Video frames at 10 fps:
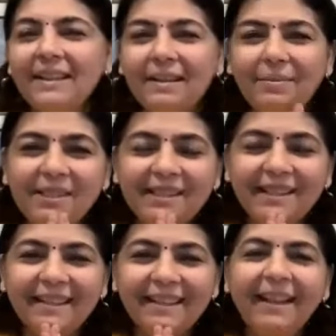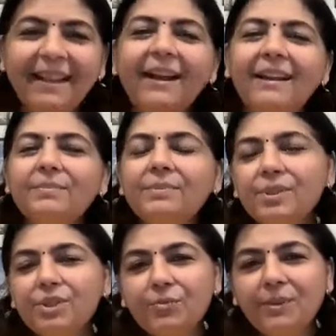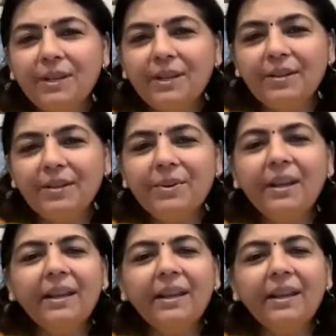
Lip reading: Namaste. I am Sushumna Rao,